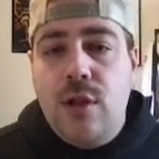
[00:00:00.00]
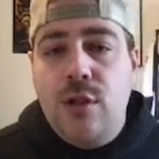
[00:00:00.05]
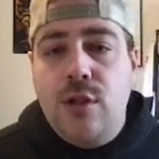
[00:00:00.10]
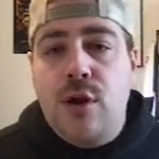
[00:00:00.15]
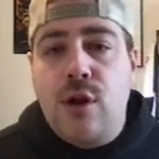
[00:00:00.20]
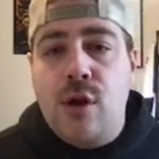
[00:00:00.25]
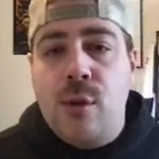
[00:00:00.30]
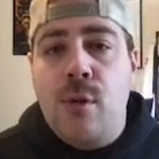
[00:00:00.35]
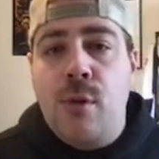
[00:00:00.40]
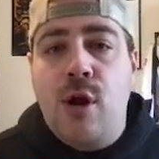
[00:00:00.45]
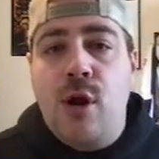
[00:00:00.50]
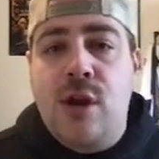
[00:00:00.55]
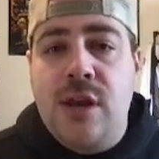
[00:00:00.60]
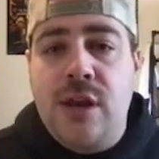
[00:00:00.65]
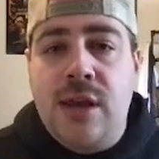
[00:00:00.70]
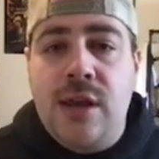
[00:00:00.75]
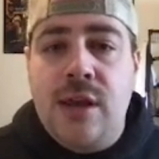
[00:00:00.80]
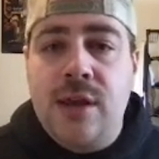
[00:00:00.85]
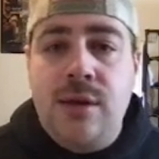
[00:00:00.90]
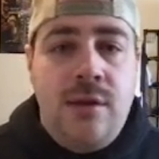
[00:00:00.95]
Lauri
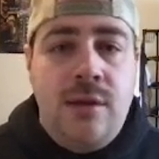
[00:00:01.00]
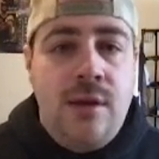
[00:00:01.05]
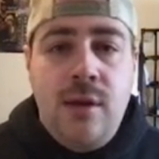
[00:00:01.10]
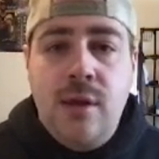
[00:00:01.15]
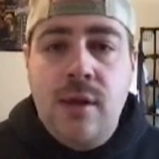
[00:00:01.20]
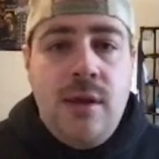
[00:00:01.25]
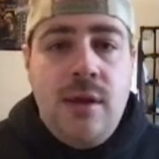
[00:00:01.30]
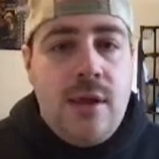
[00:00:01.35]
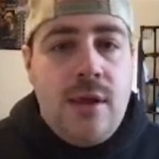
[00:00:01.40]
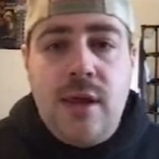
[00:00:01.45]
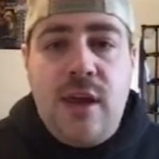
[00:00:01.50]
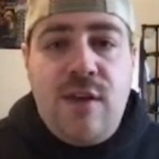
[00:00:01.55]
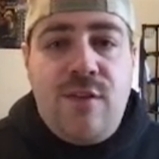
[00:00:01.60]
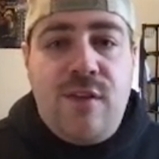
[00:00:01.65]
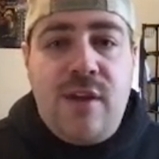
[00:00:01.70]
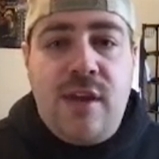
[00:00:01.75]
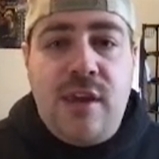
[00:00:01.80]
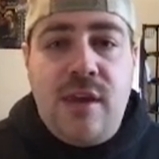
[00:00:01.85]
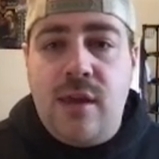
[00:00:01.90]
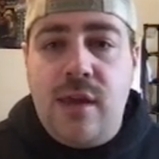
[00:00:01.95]
Markkanen, if
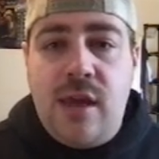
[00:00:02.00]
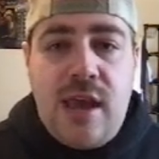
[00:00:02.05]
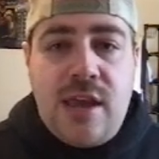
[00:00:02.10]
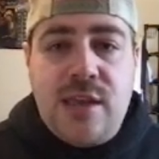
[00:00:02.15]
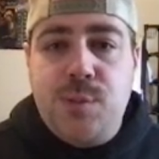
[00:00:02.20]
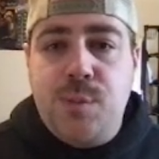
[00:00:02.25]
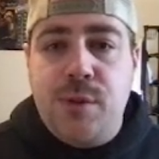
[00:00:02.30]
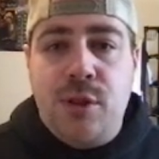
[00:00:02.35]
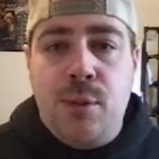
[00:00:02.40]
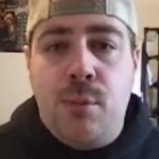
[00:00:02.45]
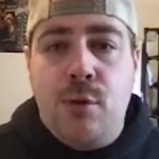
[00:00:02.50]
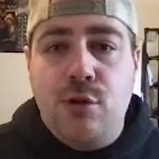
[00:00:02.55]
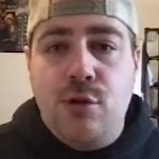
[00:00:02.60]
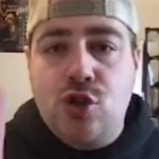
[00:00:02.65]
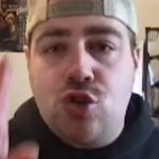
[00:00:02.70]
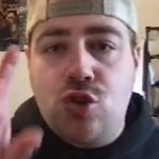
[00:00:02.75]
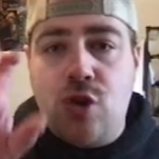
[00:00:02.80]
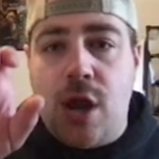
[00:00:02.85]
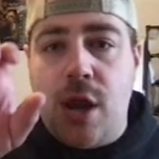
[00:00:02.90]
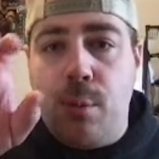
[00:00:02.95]
he has been the
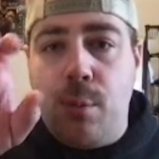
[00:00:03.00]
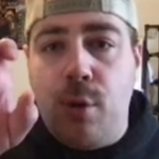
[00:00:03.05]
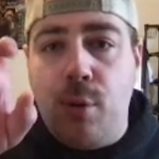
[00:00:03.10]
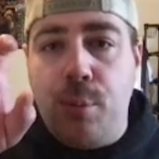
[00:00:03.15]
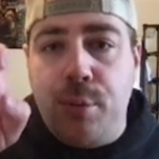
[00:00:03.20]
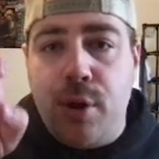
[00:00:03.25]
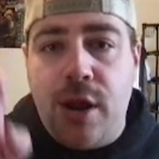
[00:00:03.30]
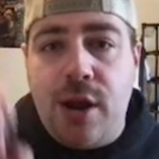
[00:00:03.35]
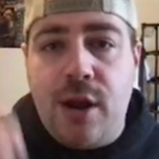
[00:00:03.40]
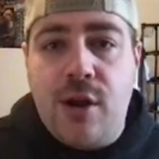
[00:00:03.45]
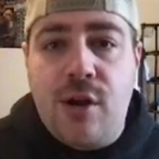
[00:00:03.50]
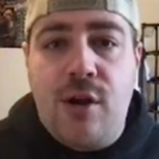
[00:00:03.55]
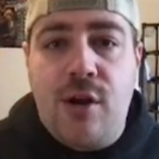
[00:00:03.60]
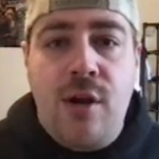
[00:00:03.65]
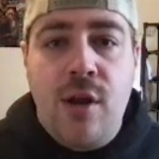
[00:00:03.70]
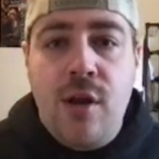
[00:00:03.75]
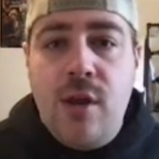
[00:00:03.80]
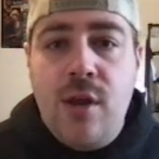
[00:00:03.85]
most tradable player